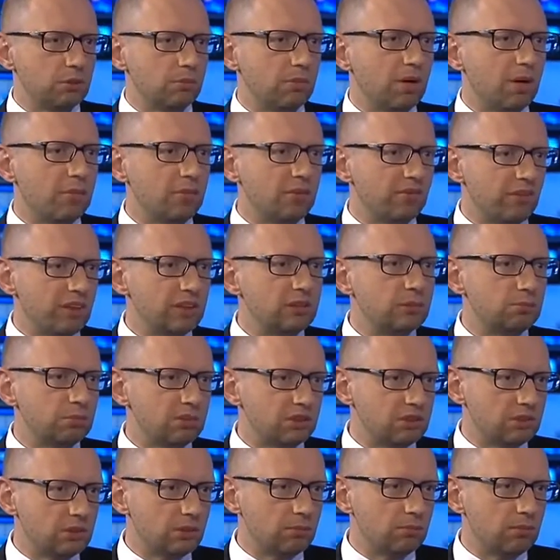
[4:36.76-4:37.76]
Obama, Vice
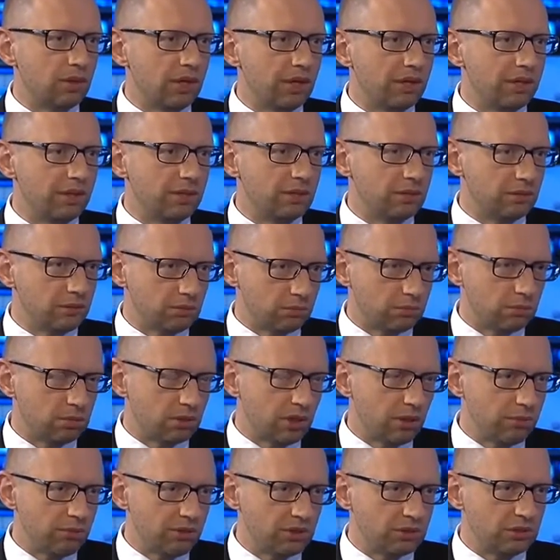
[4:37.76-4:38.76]
President Biden,
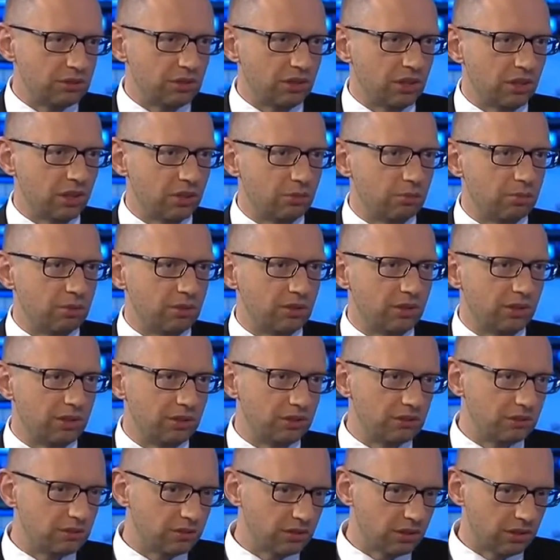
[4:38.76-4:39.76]
Prime Minister Harper,
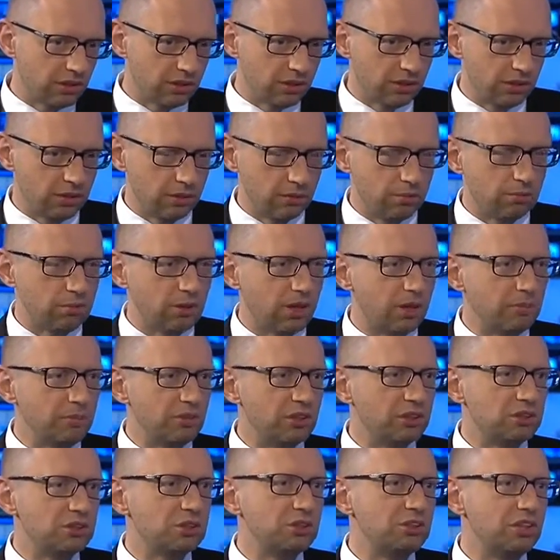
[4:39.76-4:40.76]
and Prime
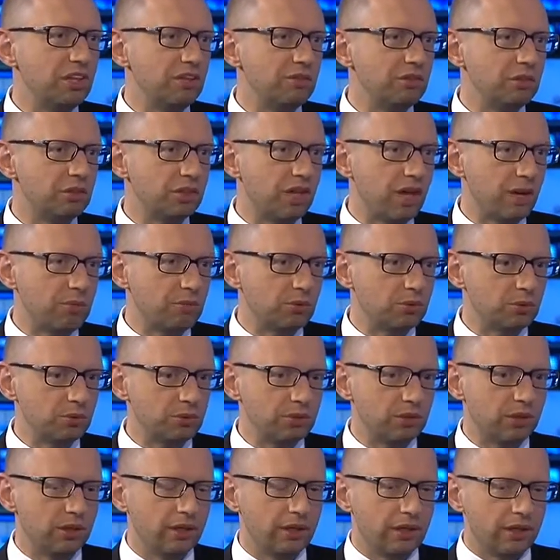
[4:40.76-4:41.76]
Minister David
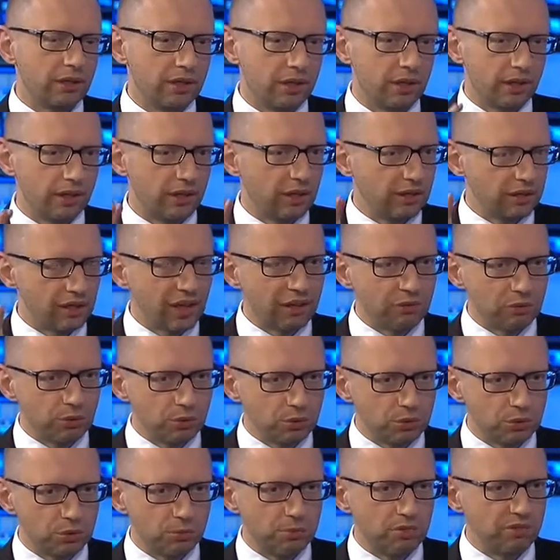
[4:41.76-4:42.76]
Cameron, and I
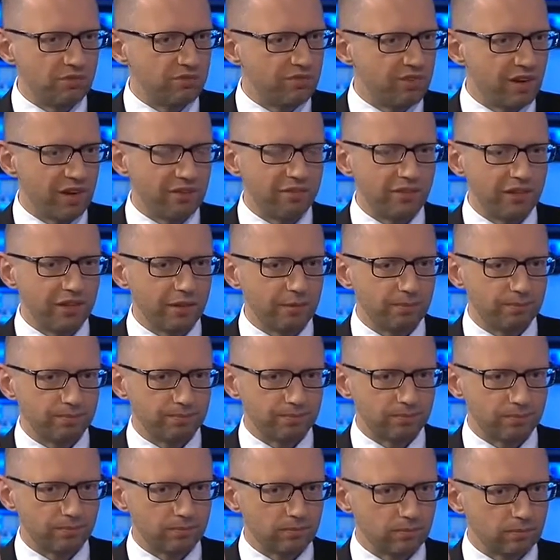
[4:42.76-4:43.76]
want to be very
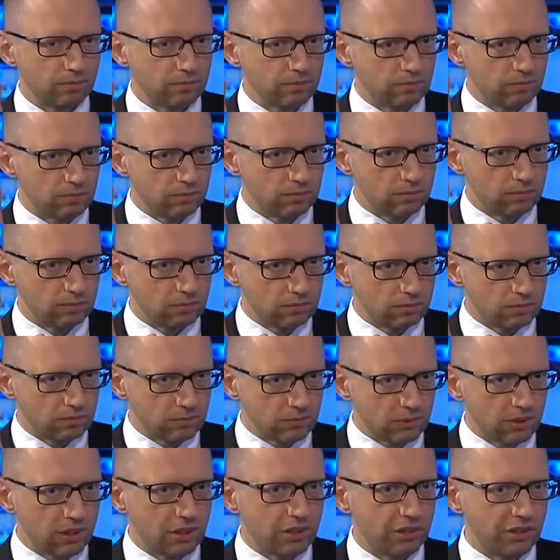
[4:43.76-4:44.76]

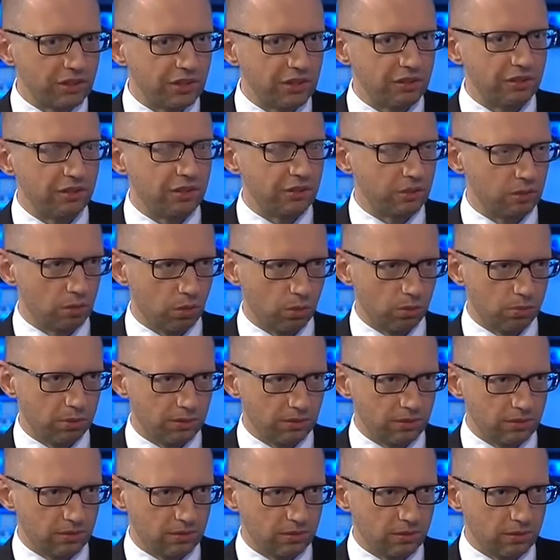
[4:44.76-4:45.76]
clear and
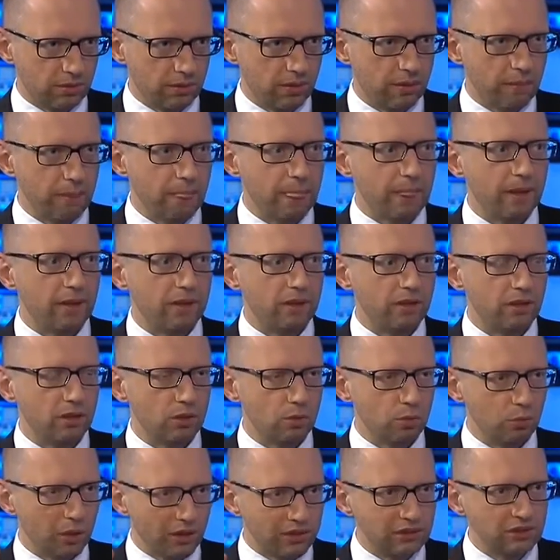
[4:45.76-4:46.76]
open.
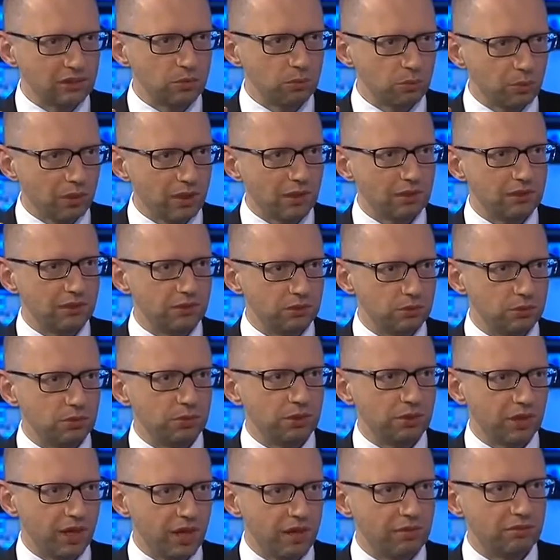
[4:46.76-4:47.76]
The Western world is
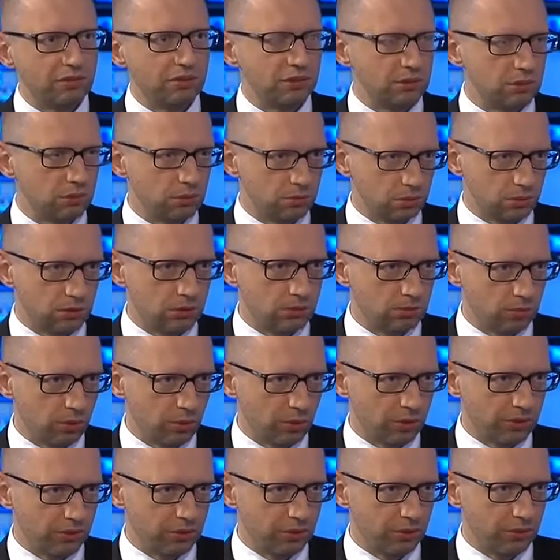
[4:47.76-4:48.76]
doing everything to
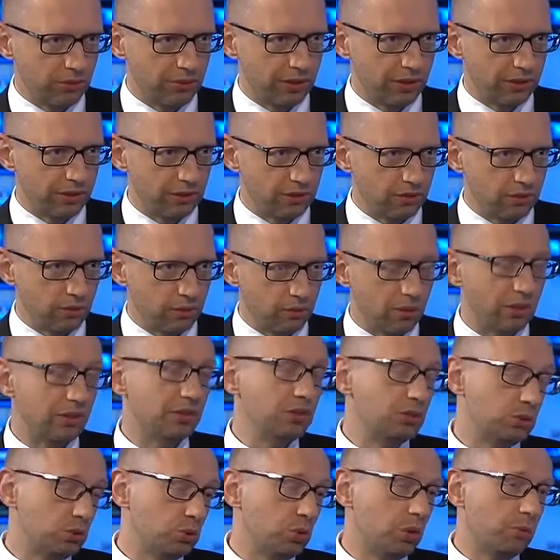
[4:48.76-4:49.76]
support Ukraine. Well,
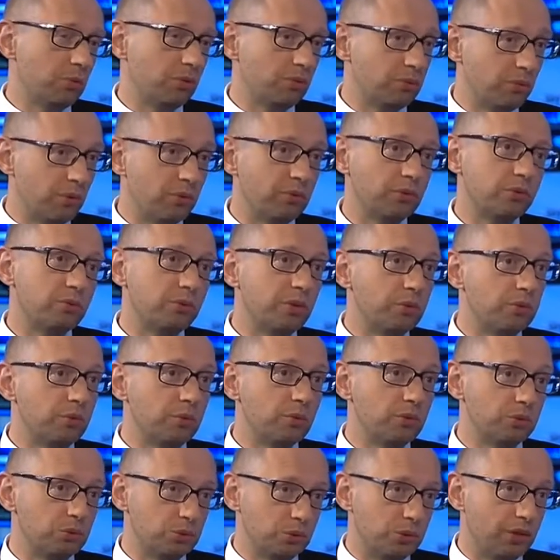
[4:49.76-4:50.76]
it's normal when we
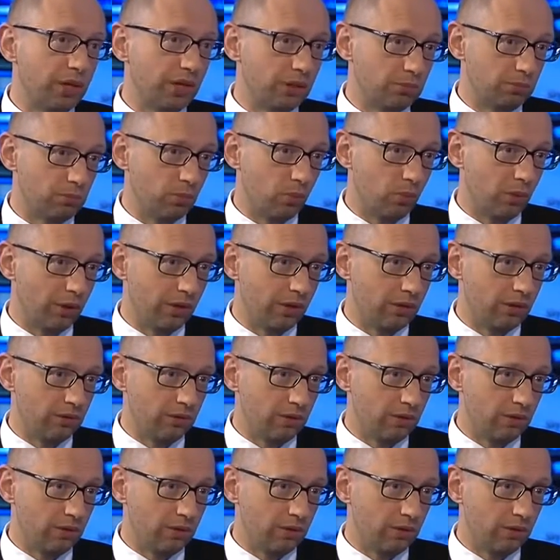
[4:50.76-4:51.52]
want to get more.